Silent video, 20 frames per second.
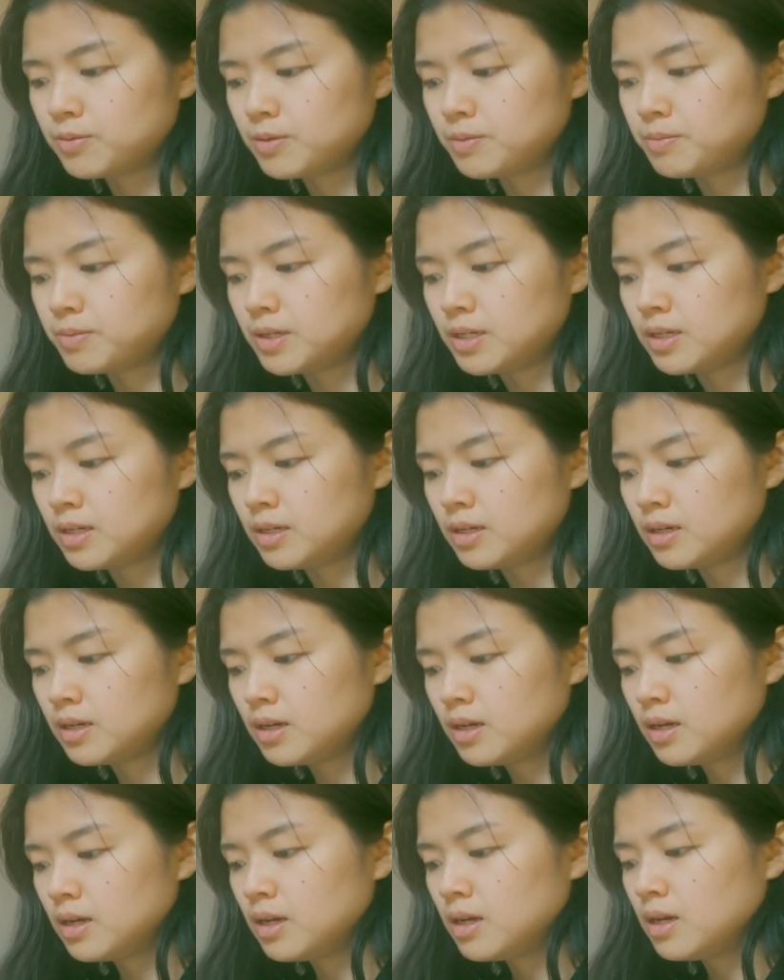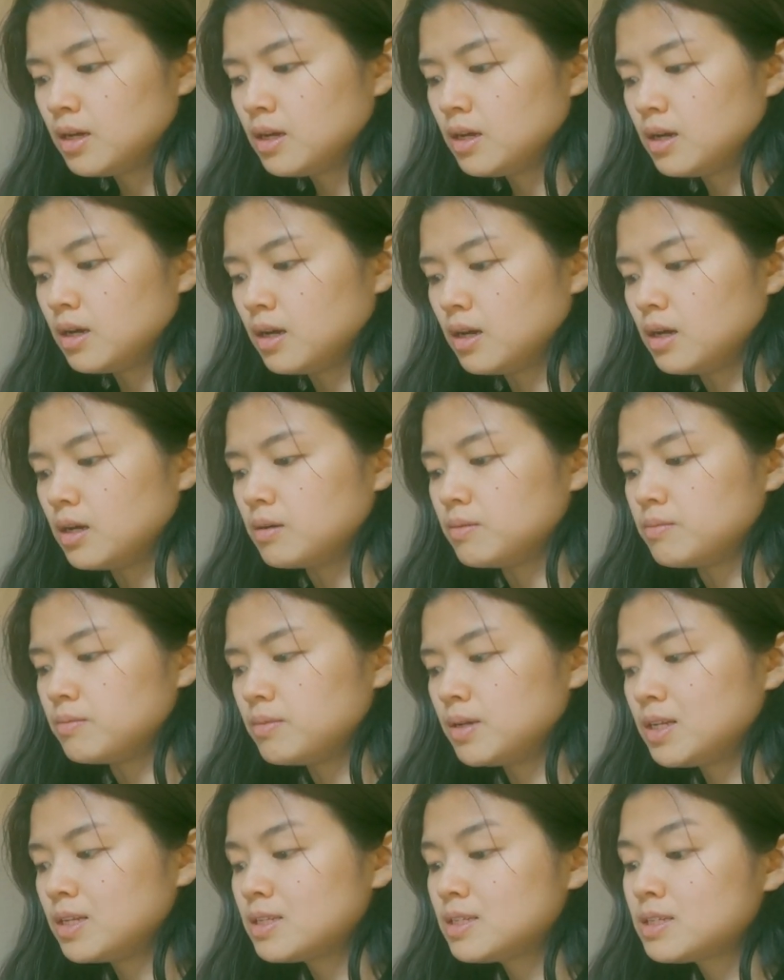would be
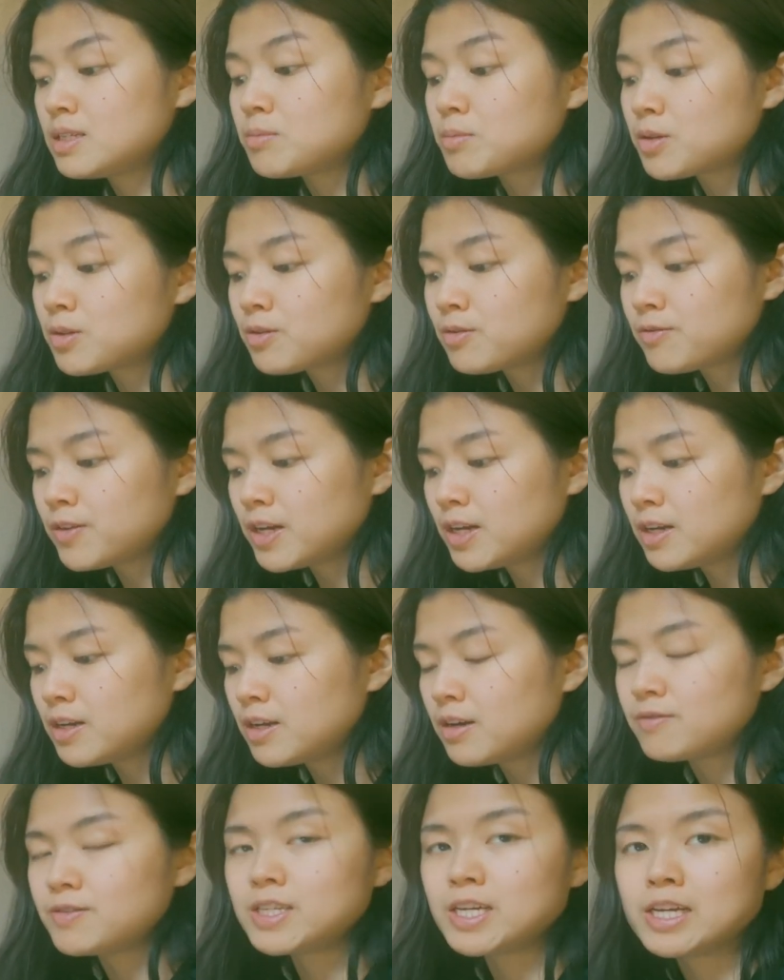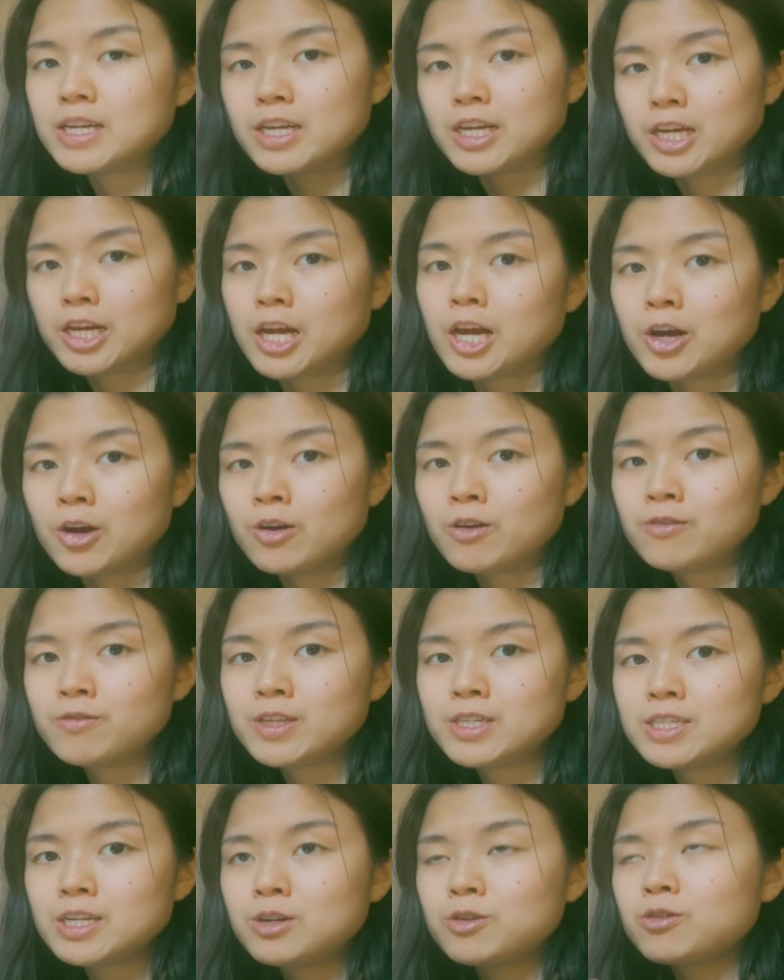in a similar vein of taking care of
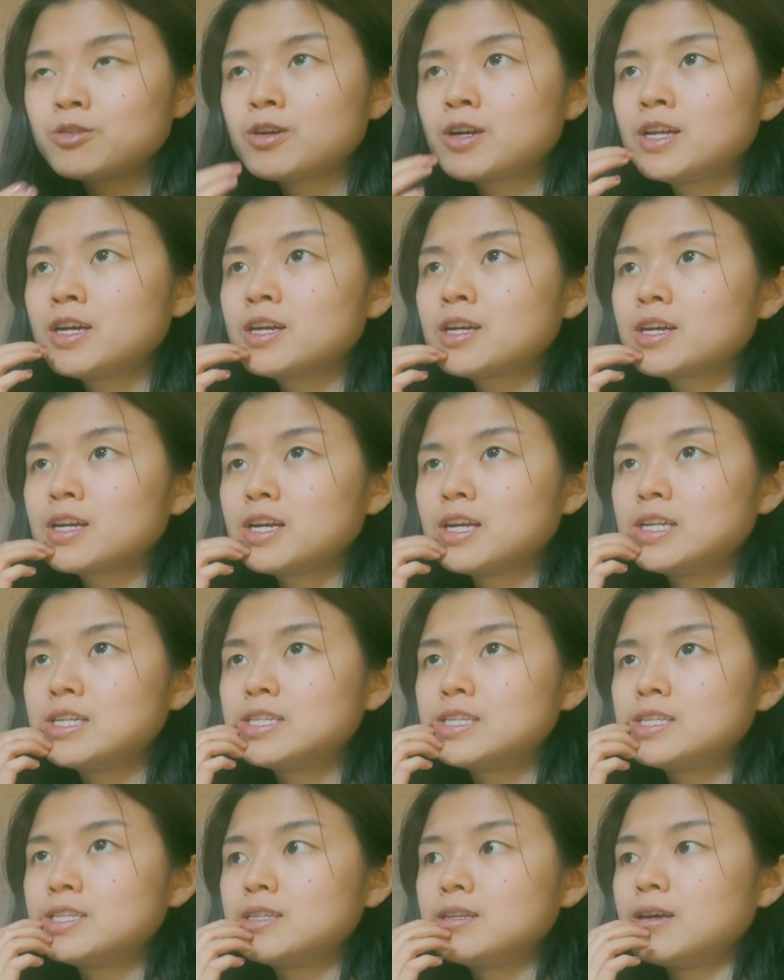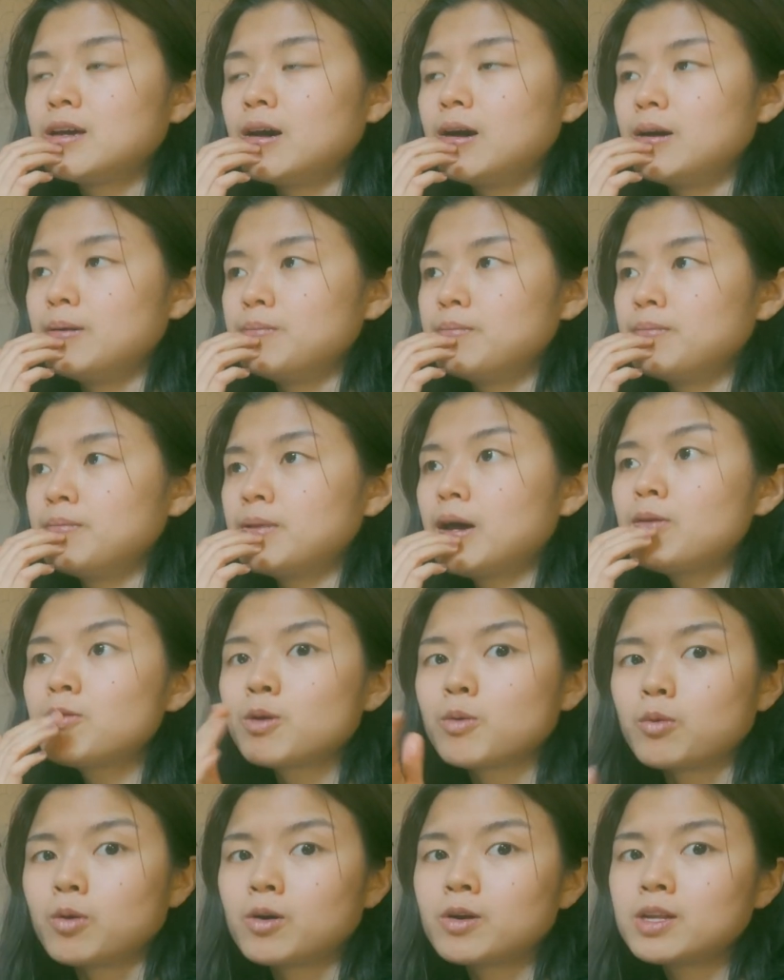this inner critic and not
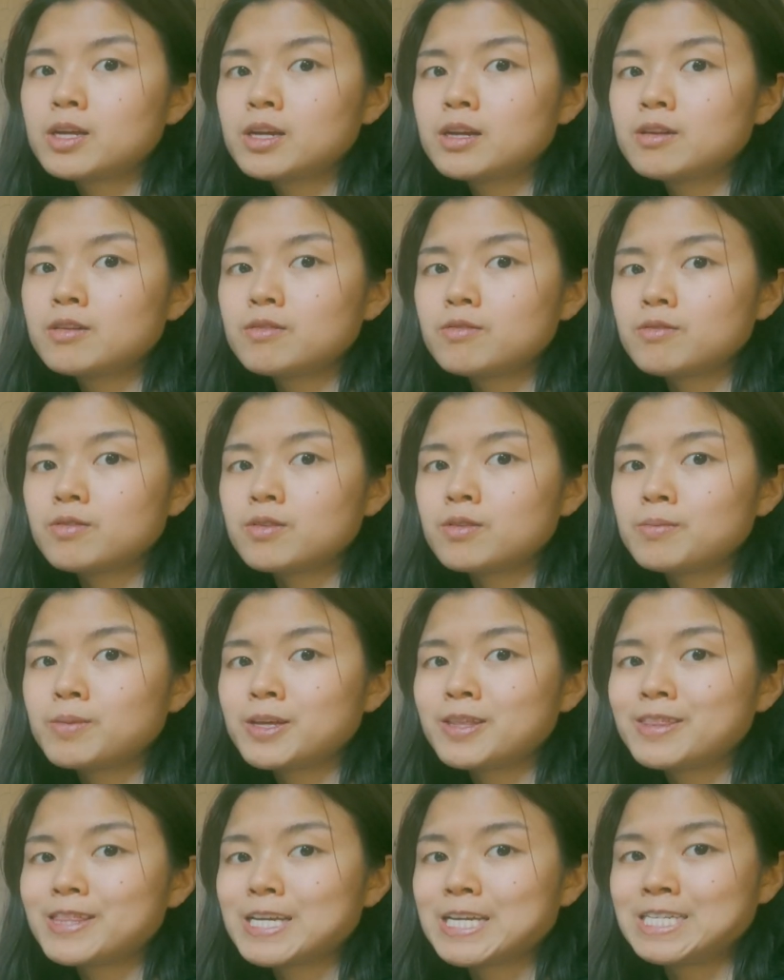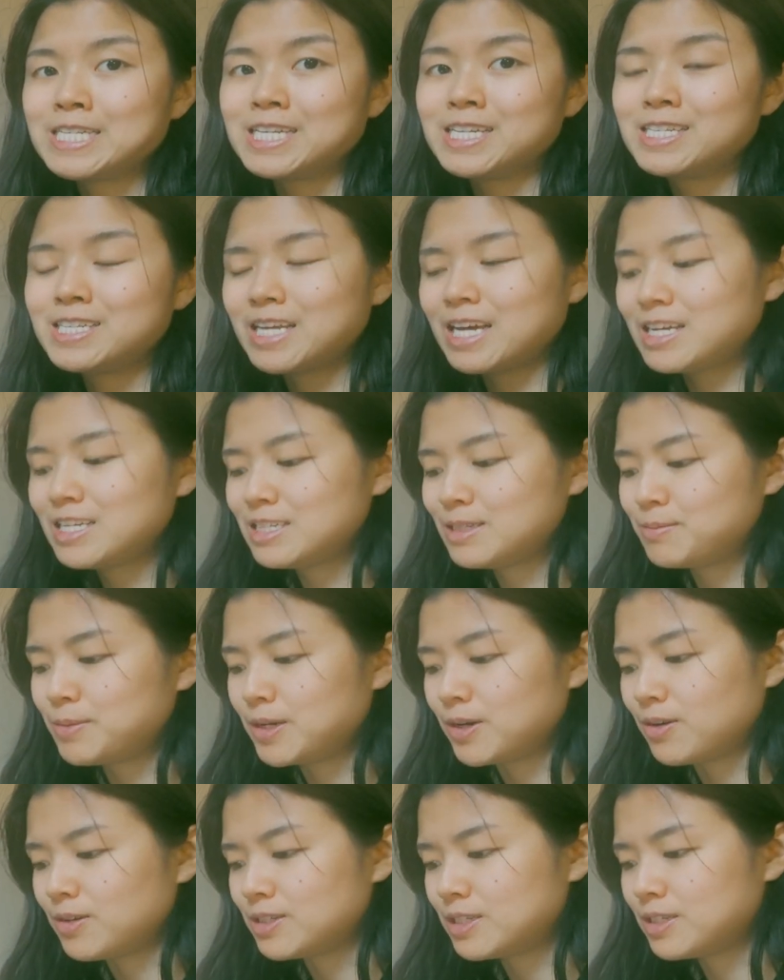rewarding it for the mean things it says,
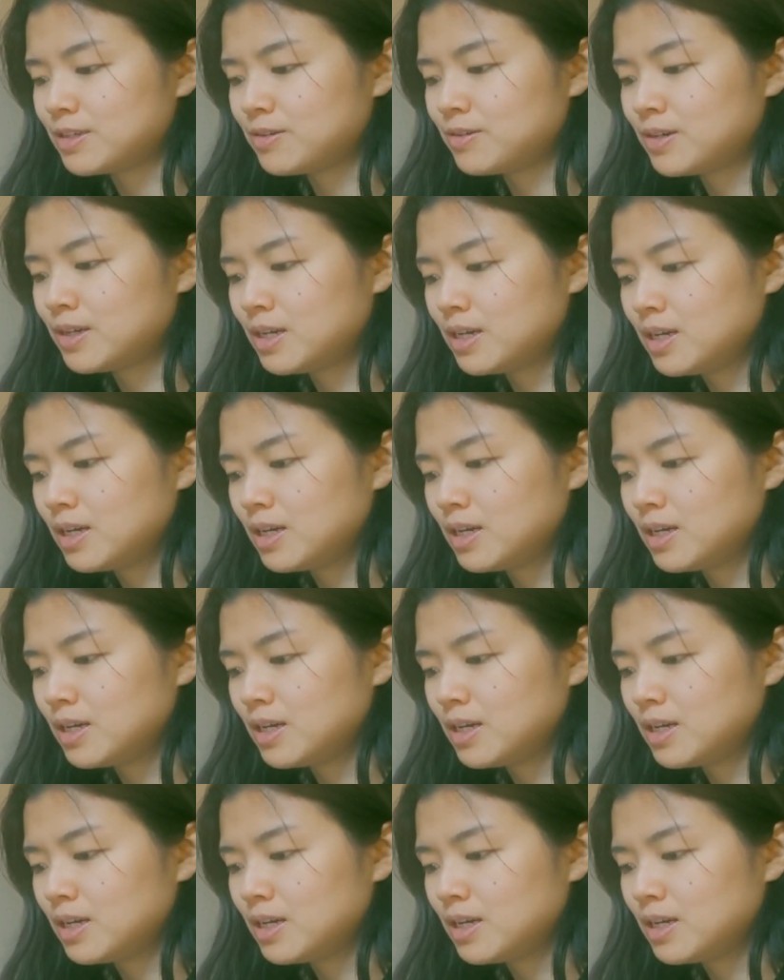but also